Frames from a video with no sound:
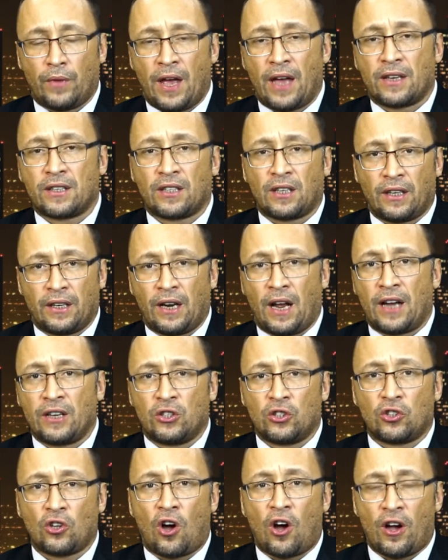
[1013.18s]
Excellent. I
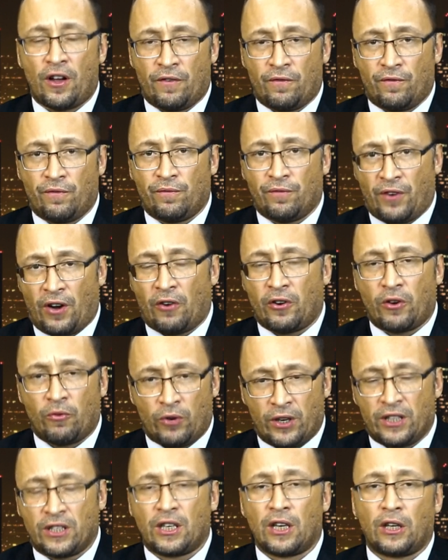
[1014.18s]
saw it very
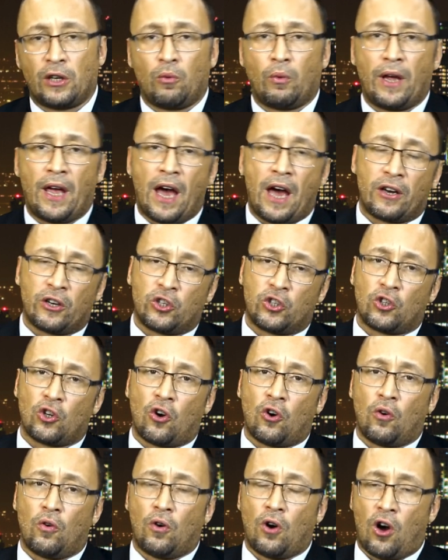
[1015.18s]
recently. We had a
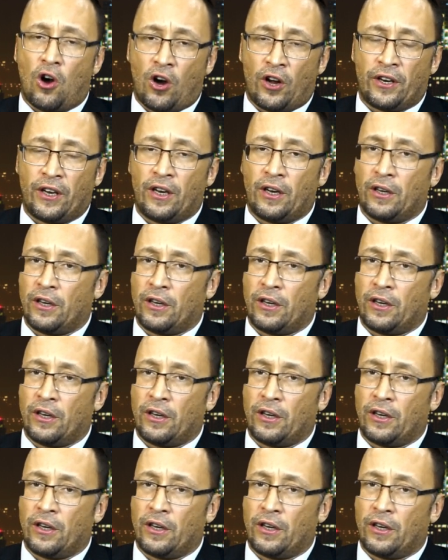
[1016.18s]
show on it.